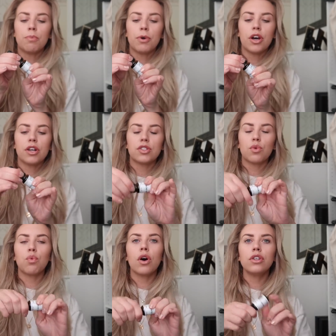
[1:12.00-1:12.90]
You put
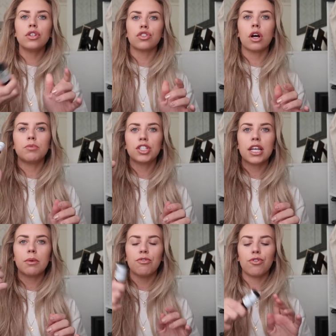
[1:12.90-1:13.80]
one drop,
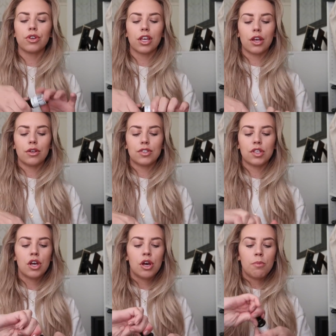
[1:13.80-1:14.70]
shake it before use,
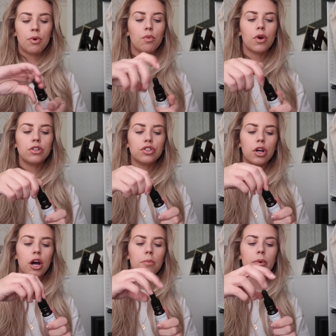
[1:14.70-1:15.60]
put one
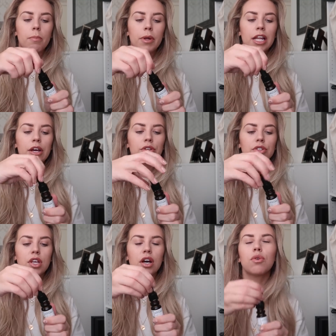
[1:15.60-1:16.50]
drop below your
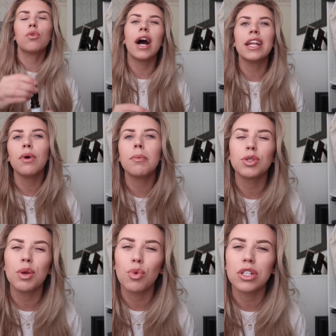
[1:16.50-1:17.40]
tongue or anywhere
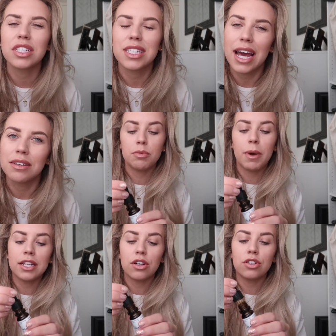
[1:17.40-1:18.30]
between 1 to 10
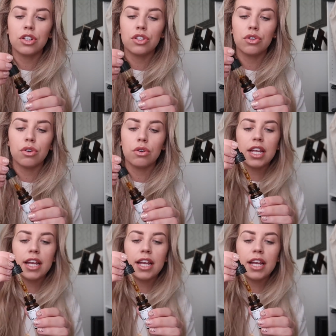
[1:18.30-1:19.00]
depending on your